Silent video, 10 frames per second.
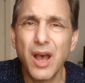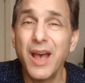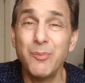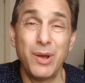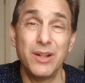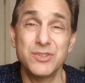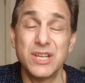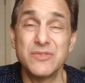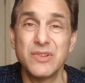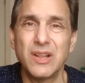I
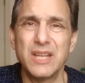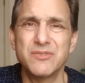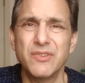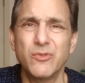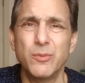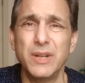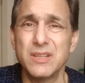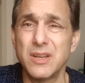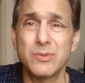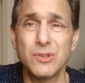apologize for the last 3-4
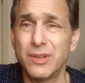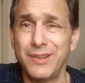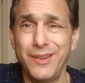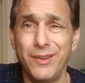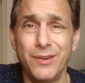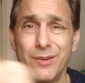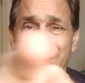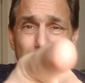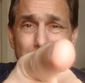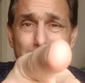minutes. I was looking here,
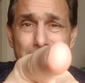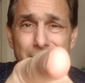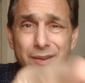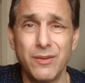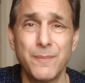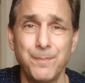not here.